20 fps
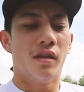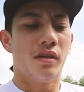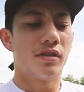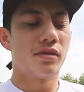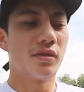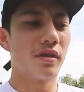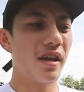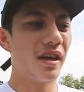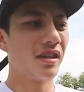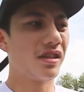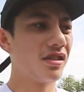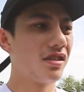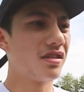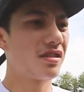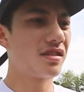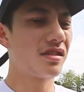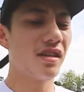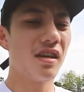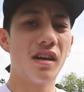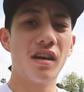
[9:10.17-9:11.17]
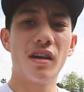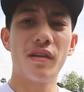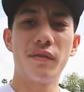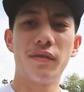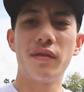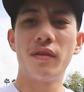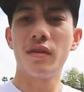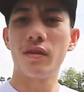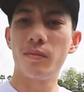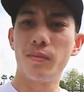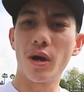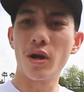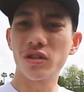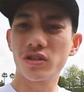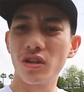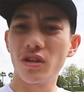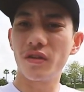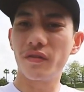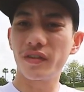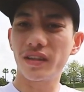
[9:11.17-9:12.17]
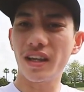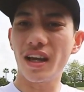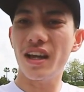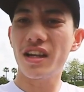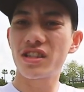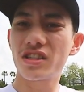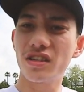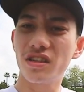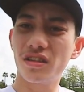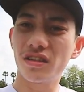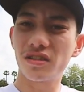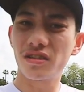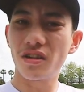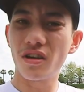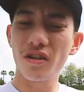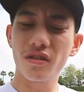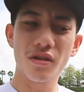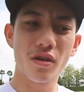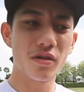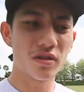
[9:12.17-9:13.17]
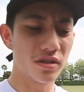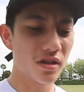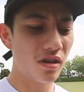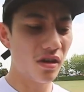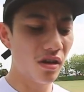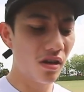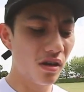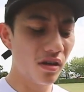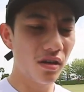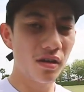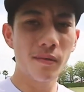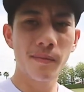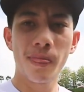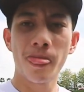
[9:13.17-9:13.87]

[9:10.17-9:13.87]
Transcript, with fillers: do all that good stuff, post notifications, turn those on,